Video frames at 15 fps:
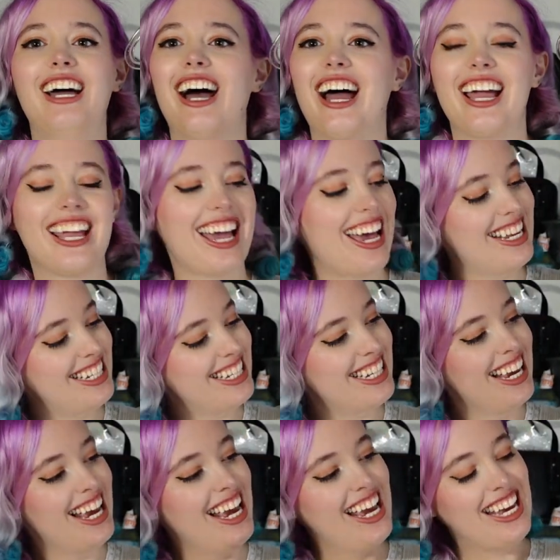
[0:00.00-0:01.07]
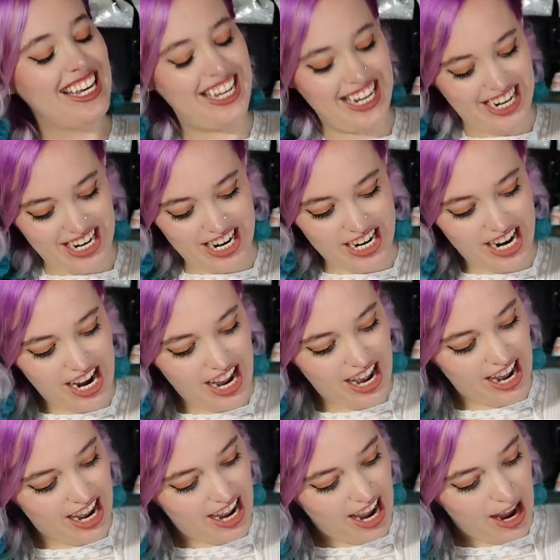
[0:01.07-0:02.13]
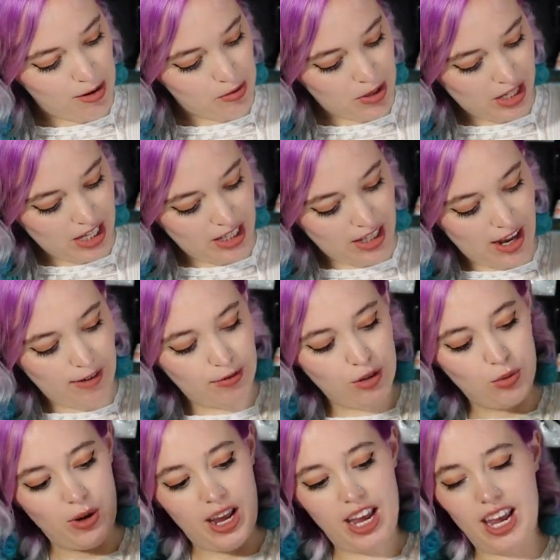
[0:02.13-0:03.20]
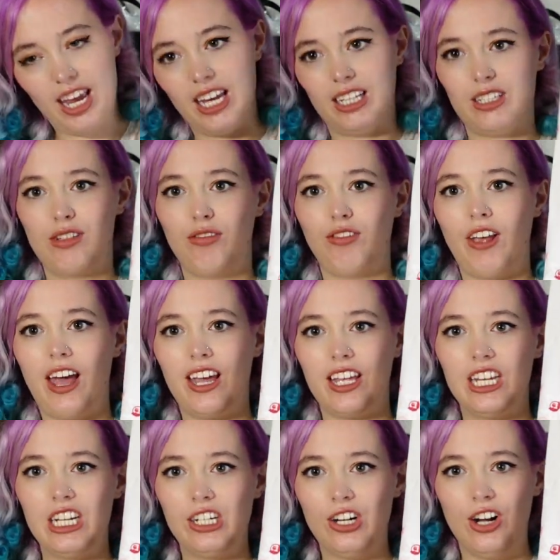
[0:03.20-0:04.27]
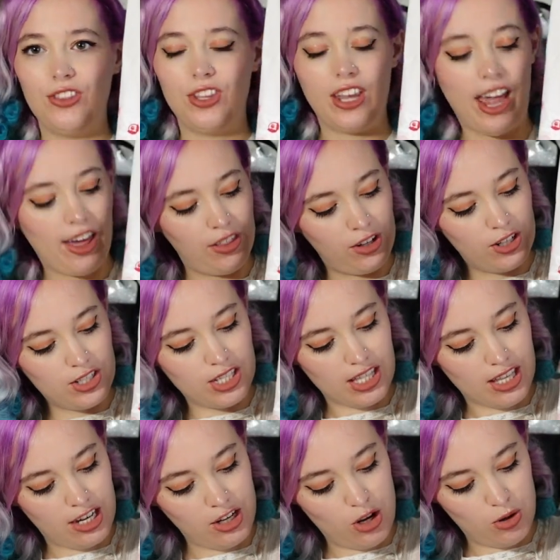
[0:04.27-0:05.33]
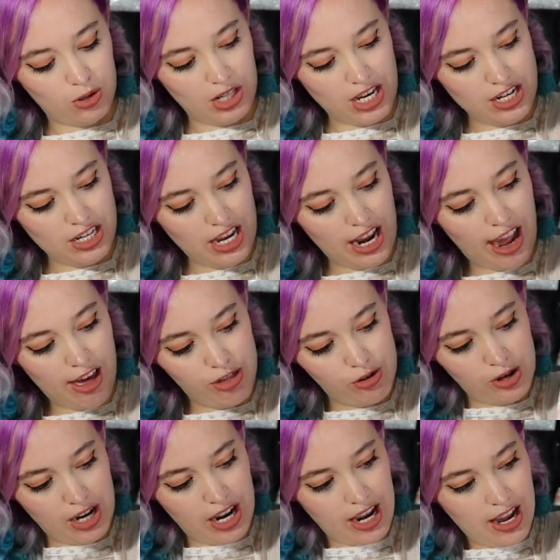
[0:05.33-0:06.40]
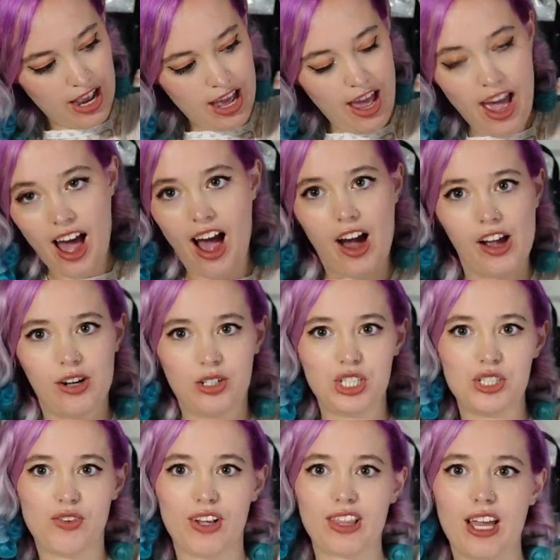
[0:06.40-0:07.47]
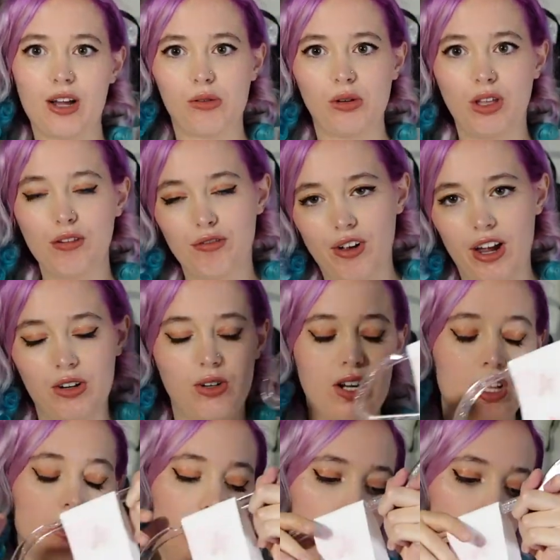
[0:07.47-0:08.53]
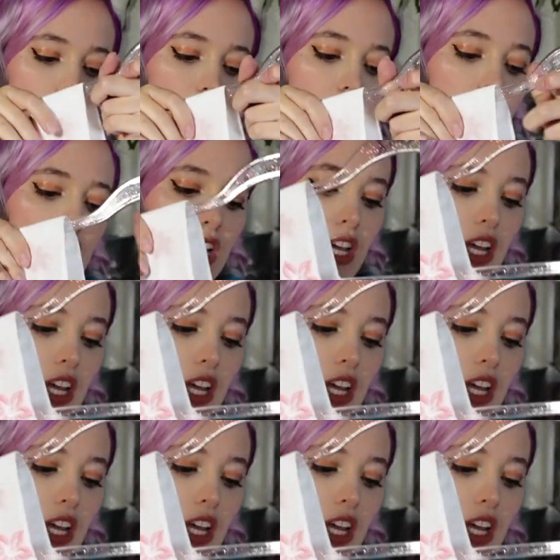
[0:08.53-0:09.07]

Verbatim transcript: I guess. Here, uh, I really love the way it's flat here on the gathers and then goes into gathering. I always find that a really flattering look.